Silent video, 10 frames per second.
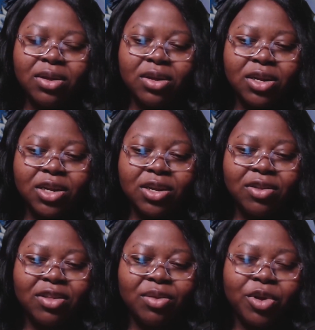She is
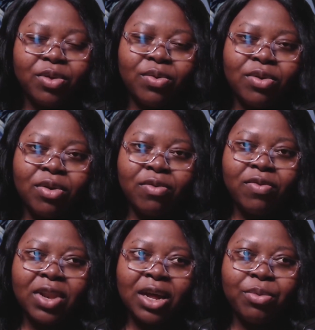the demon lord of
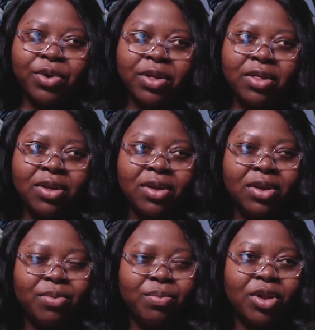Labyrinth.
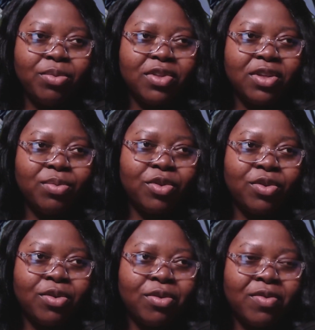Milim is the demon
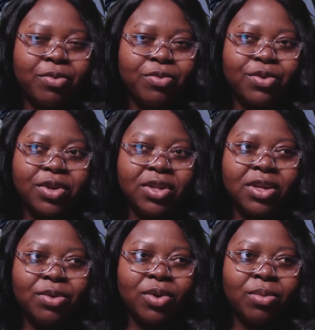lord of
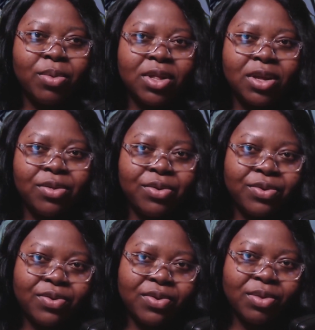absurdity. What about the
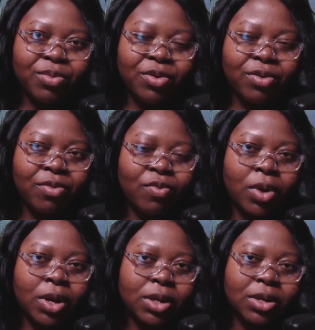others? Demon lord of
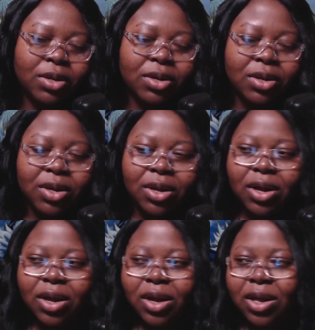what?
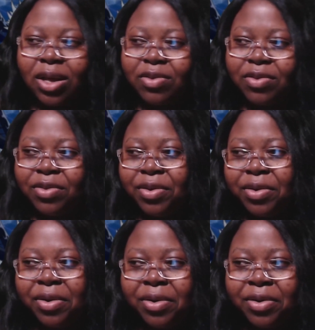I guess they
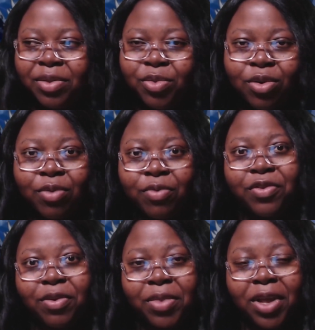are demon lord of
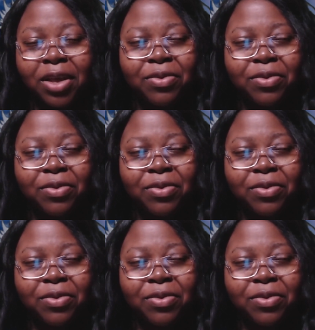something.